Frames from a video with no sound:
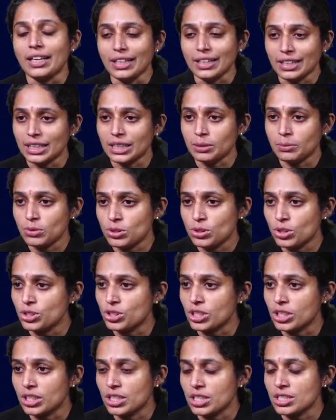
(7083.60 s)
Unacademy
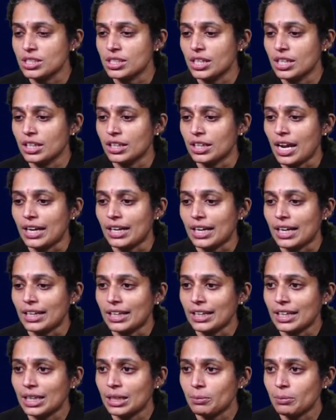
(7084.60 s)
Judiciary is there, and
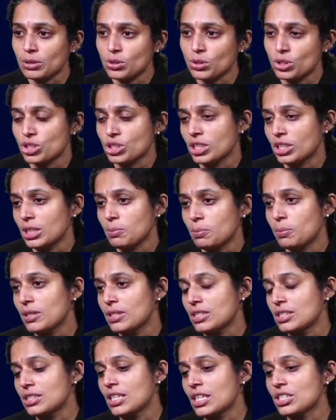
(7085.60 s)
Unacademy Judiciary
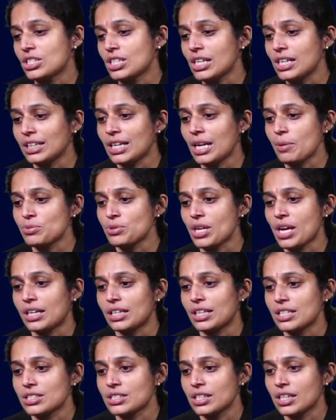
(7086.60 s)
PCS Telegram
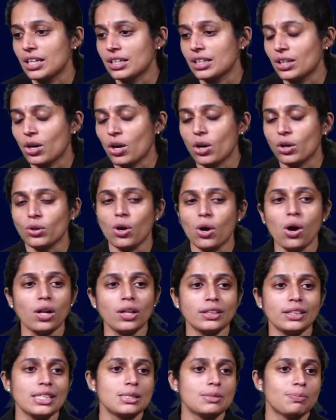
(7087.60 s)
channel is there. On
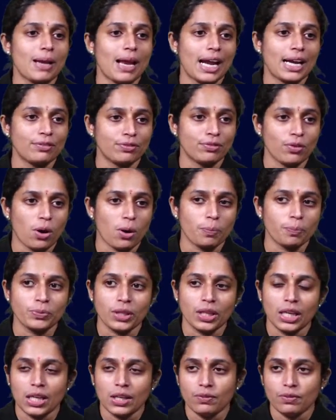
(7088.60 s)
all these
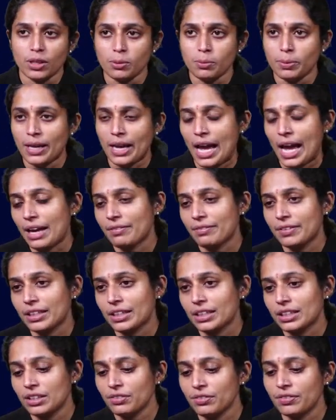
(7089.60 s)
platforms, we will be
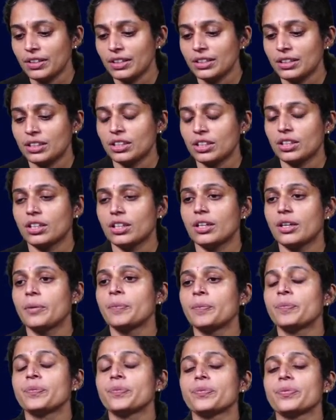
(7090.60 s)
having different
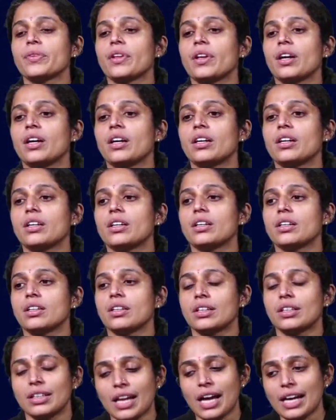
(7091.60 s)

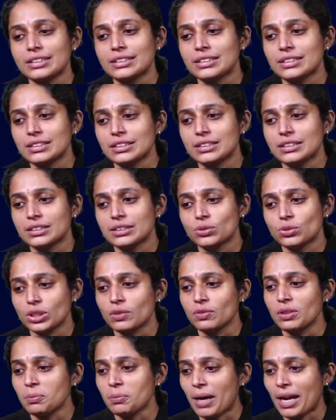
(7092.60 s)
classes.
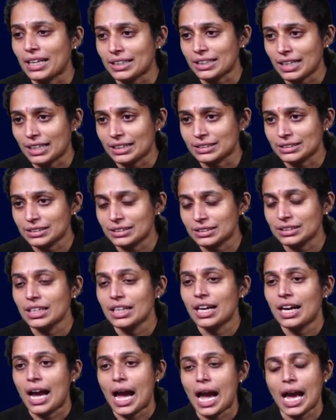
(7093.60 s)
So even my
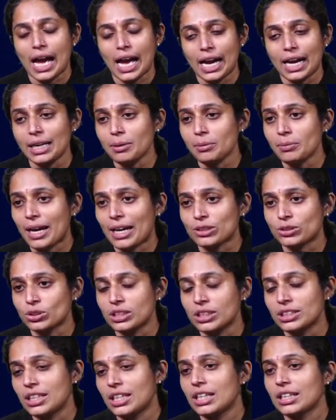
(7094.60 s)
classes, I am
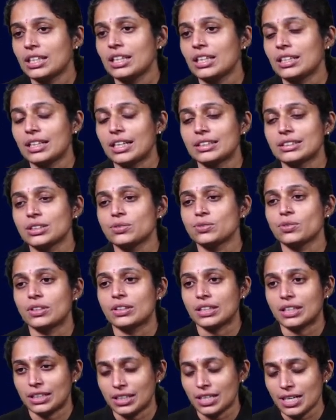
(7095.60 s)
actually taking classes
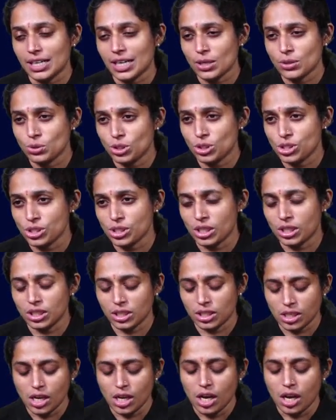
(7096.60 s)
for Karnataka
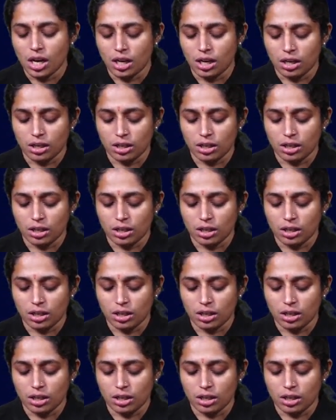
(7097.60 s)
Judiciary